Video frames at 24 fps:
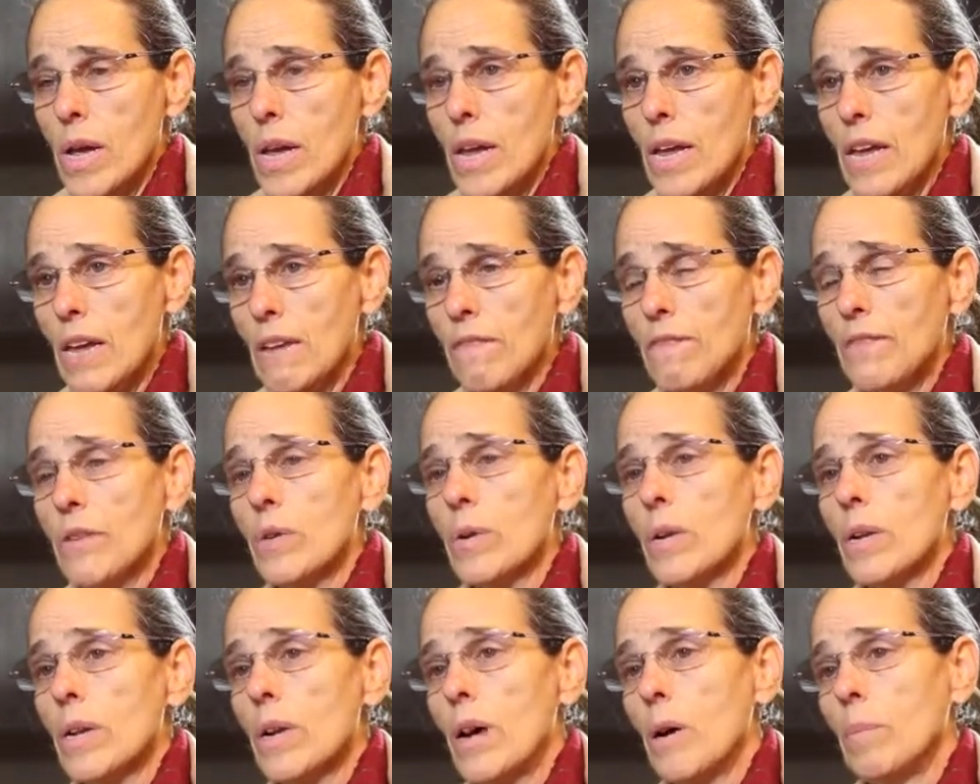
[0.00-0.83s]
if you
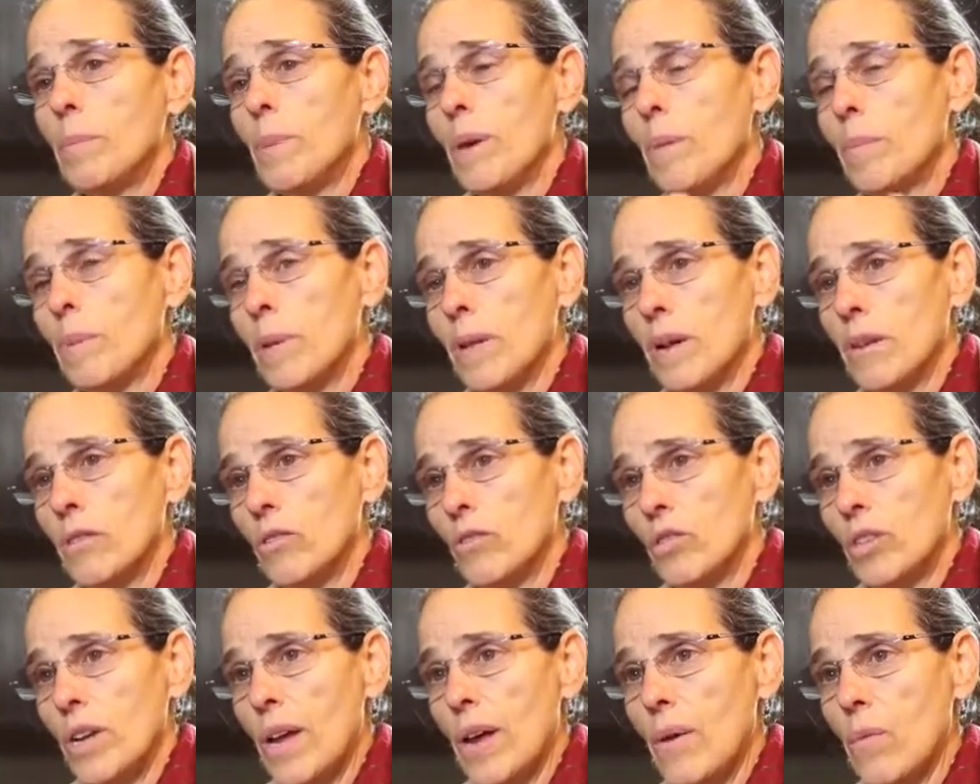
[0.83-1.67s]
can help people
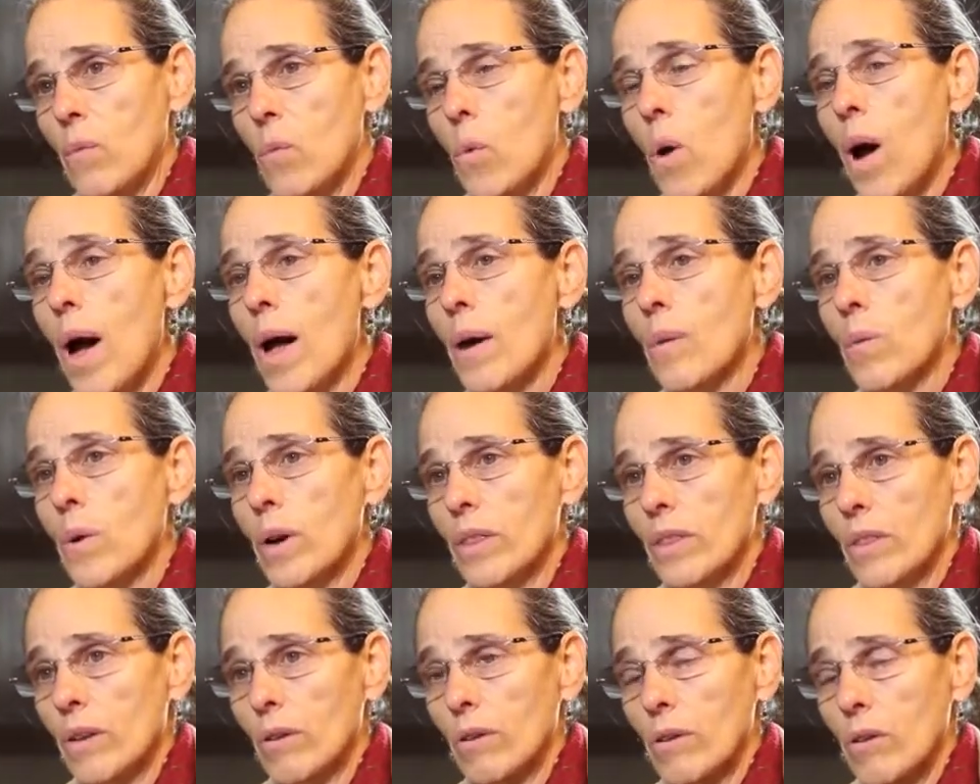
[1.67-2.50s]
understand why
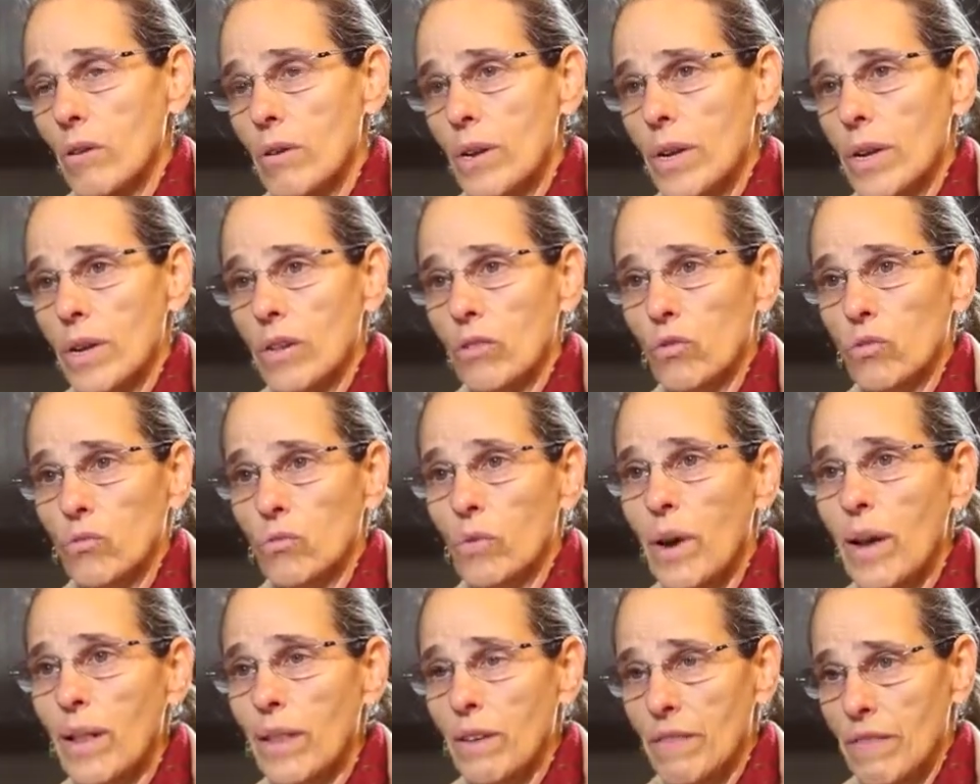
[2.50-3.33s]
what they're learning is
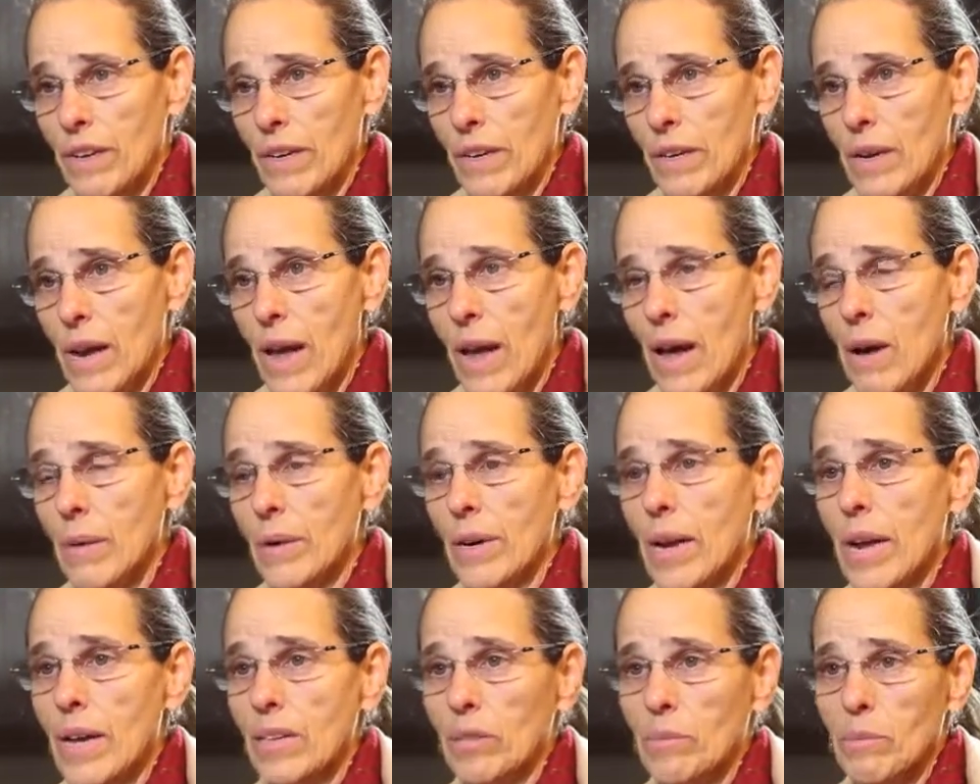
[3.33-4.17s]
relevant, how
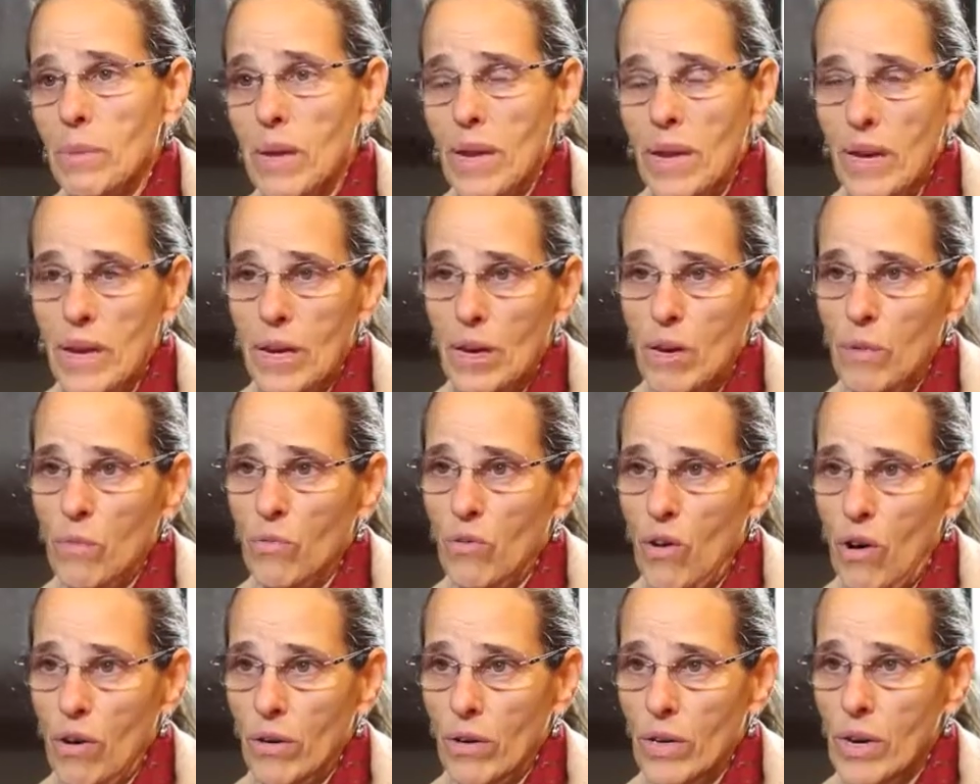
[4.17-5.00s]
it has meaning in a
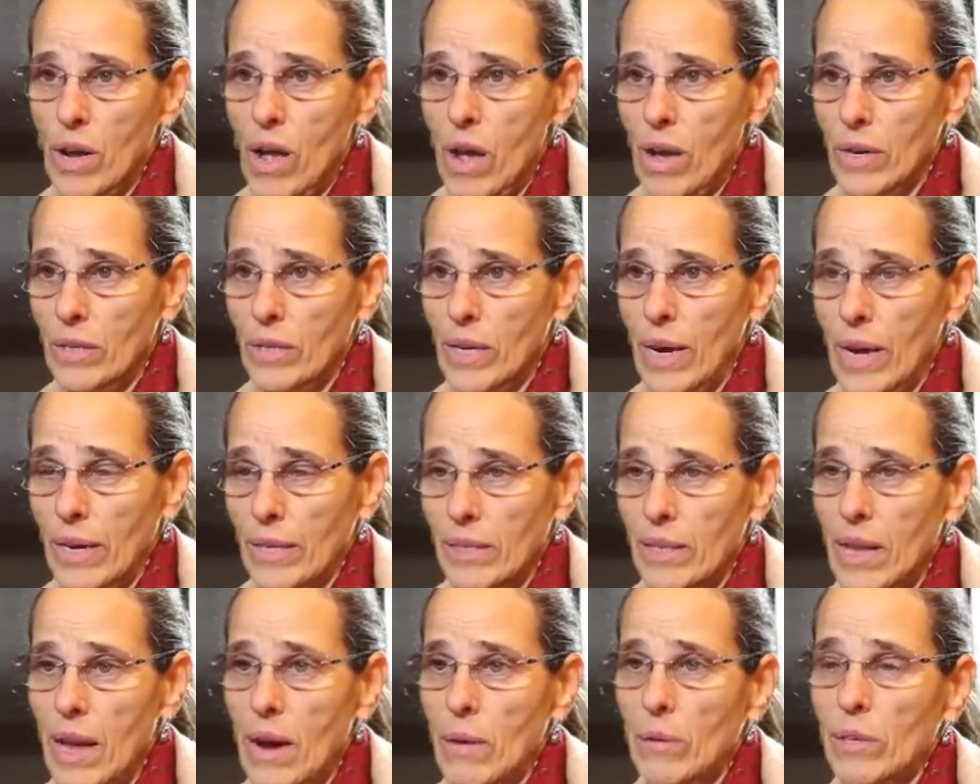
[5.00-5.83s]
broader
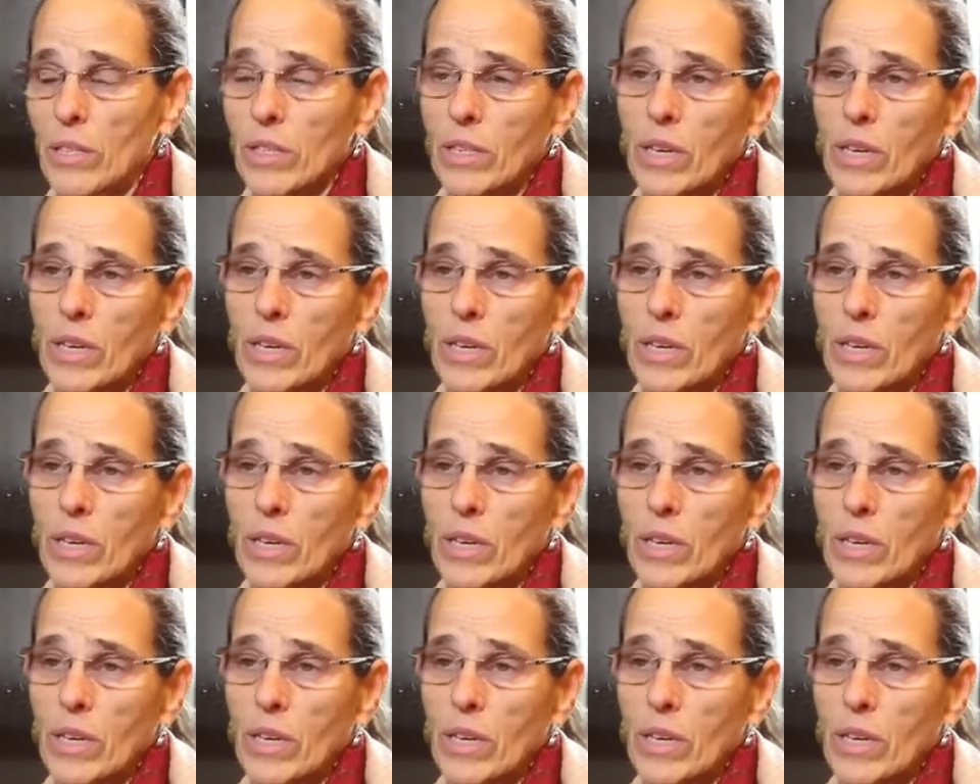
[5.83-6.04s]
context, how it's